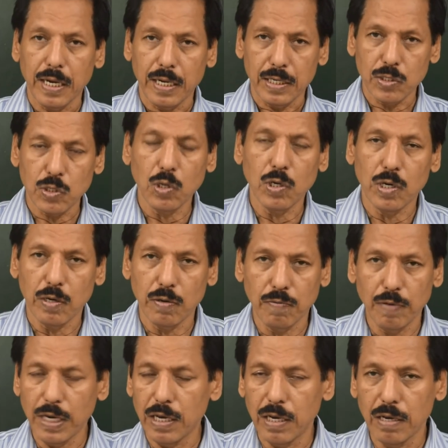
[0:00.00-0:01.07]
So
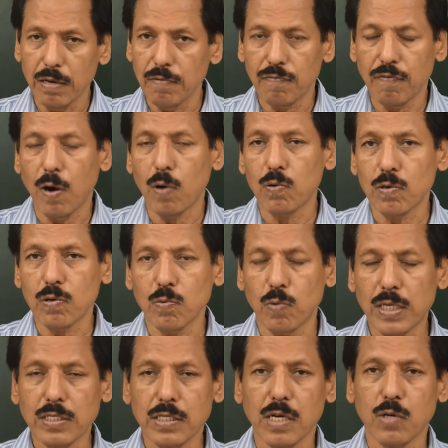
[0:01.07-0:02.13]
we found
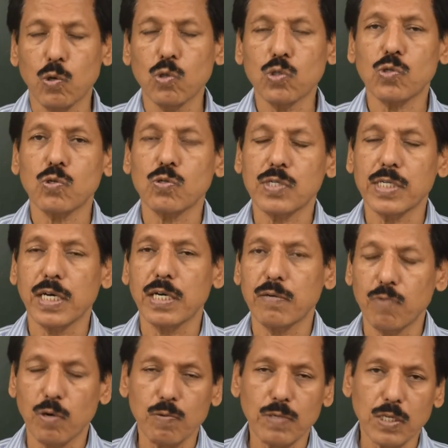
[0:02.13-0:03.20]
what is the course to steer,
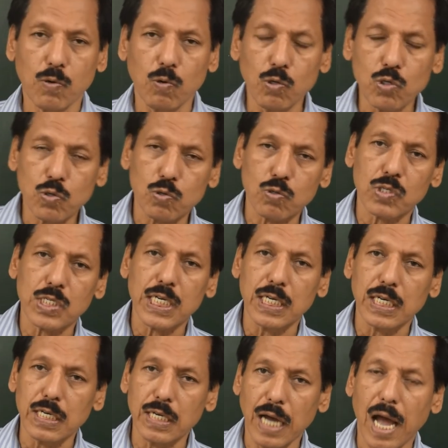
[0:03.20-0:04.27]
what was the course to
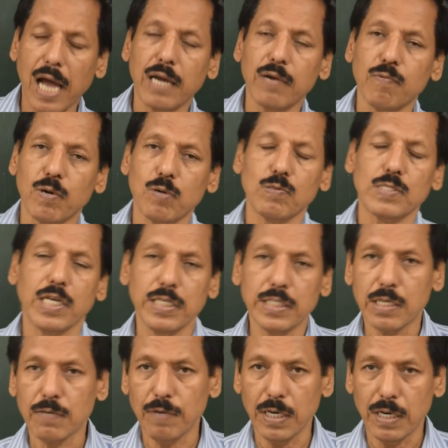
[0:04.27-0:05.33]
steer, and what was the
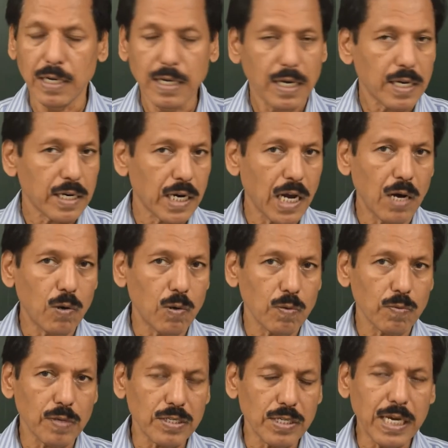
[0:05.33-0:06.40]
interval. Now,
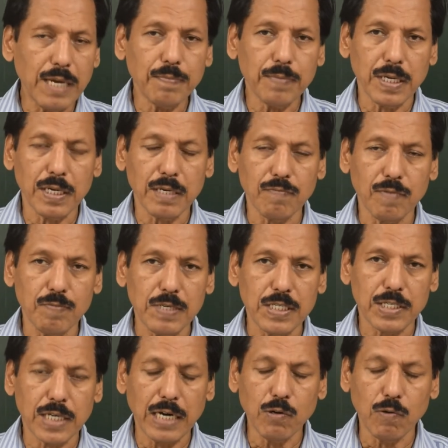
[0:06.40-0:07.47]
the same thing we will
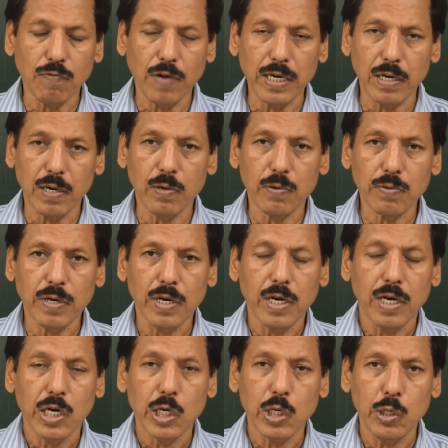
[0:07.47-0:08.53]
try to find out
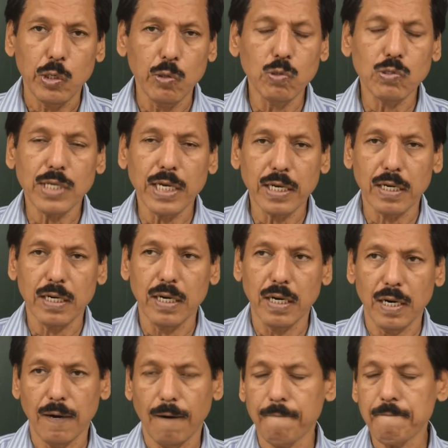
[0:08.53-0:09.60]
using
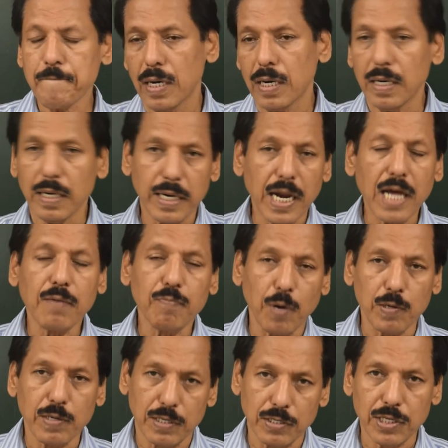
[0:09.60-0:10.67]
a radar
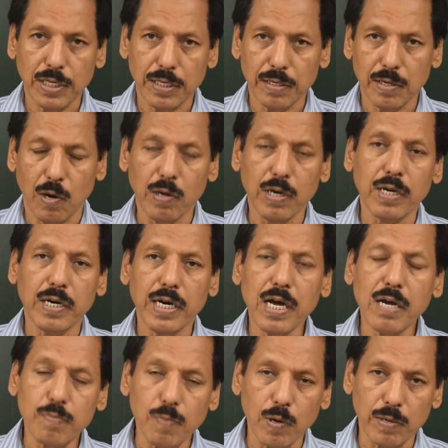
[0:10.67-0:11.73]
plotting sheet. On a
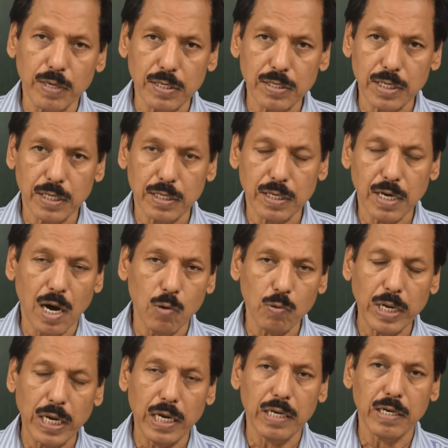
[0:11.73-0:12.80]
radar plotting sheet, how
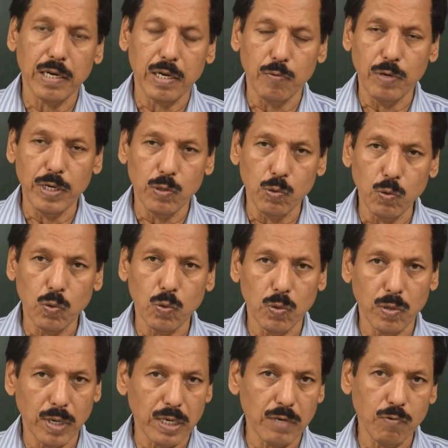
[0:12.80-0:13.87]
can we do
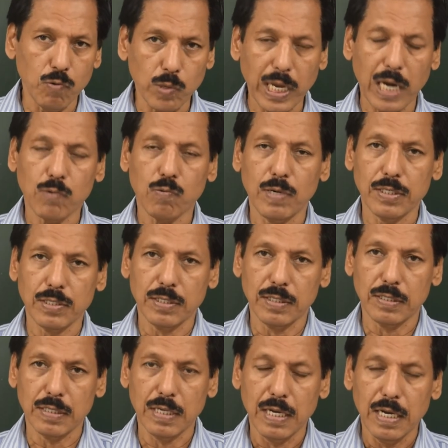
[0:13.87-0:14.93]
rendezvous calculations?